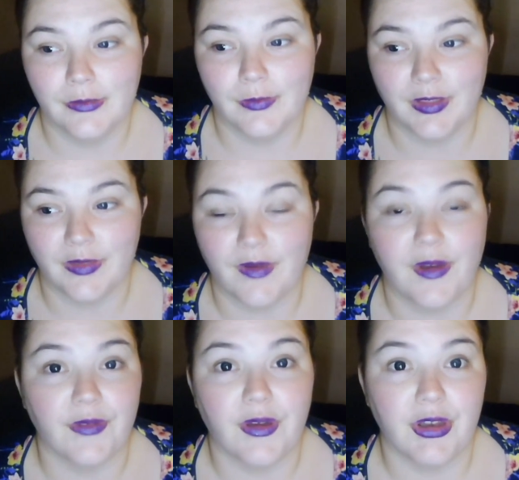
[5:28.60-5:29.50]
which is
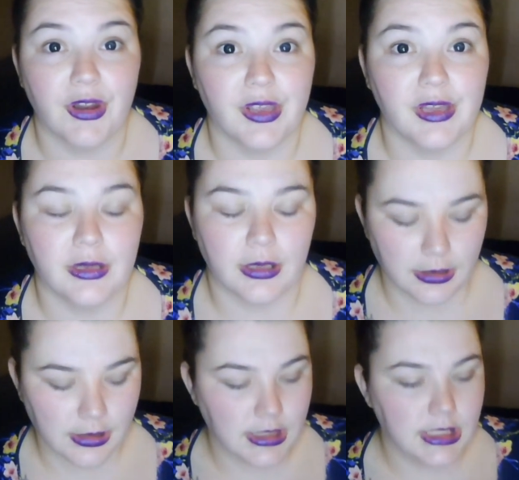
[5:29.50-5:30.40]
very, very annoying.
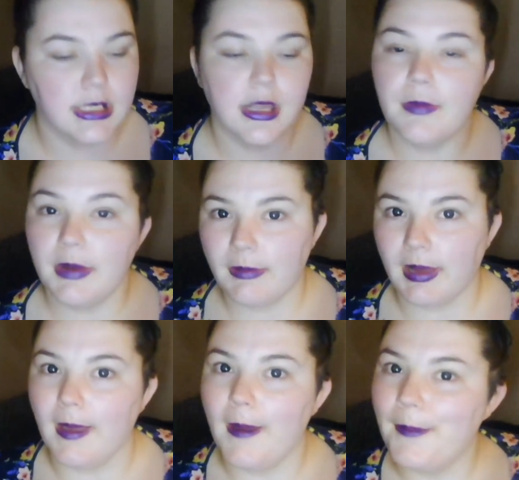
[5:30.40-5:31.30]

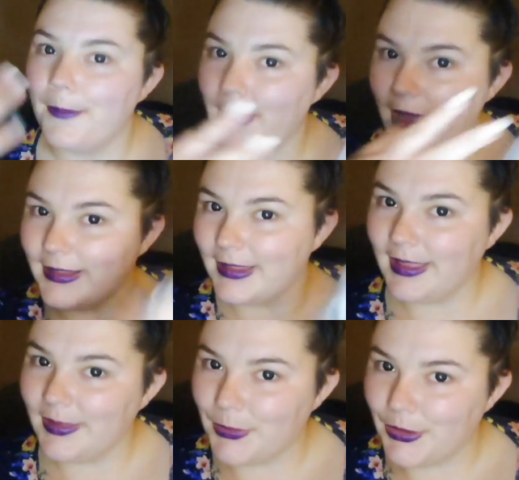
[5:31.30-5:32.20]
Anyway, back to
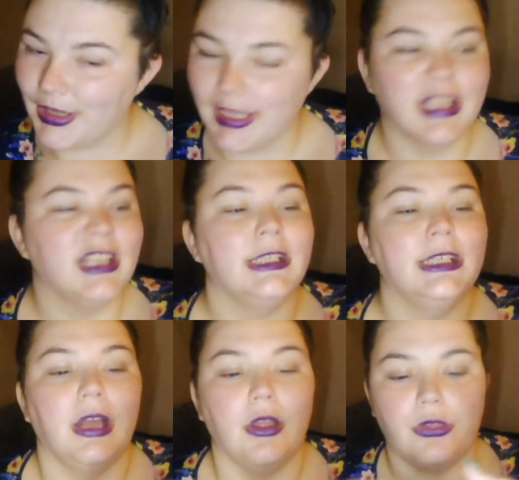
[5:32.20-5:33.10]
this beauty.
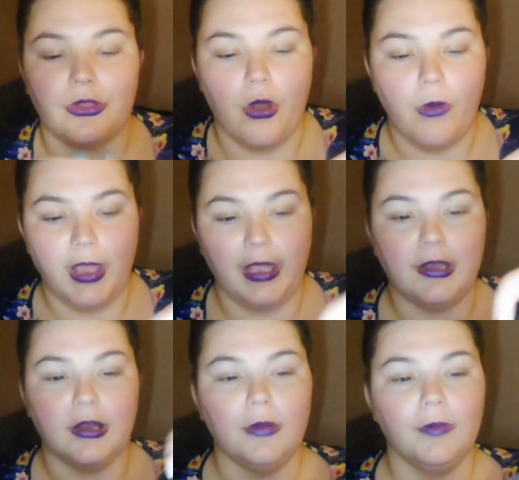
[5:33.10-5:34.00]
So it
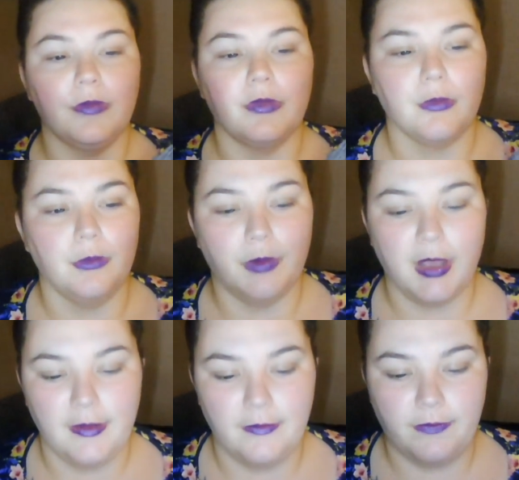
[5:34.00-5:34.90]
comes
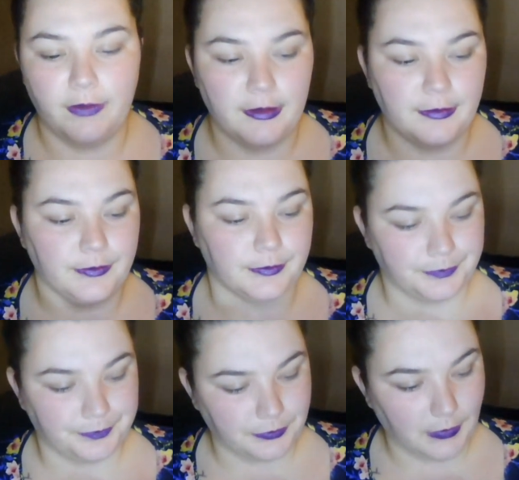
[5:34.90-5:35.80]
with,
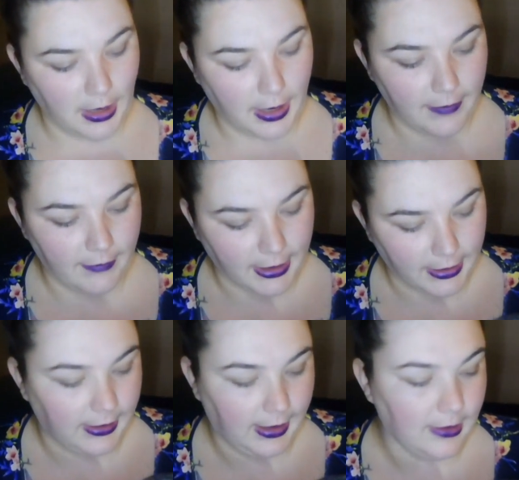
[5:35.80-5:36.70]
if I
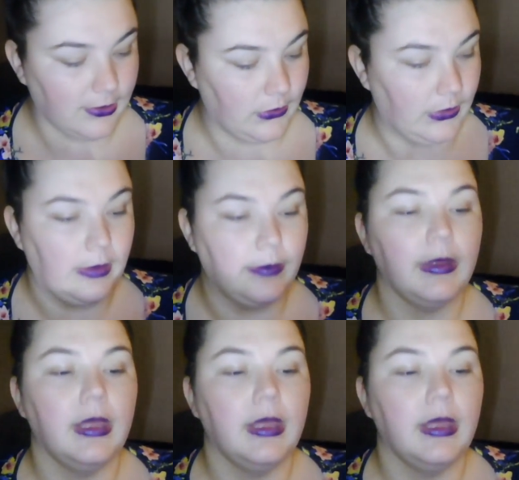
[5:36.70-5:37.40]
can get to them,